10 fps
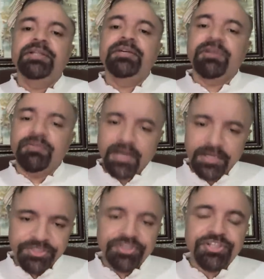They were
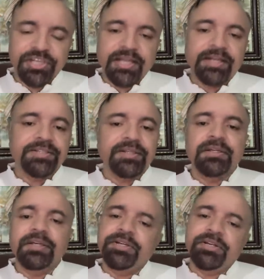Afghanis initially, like I
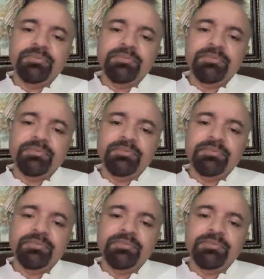said. Later on,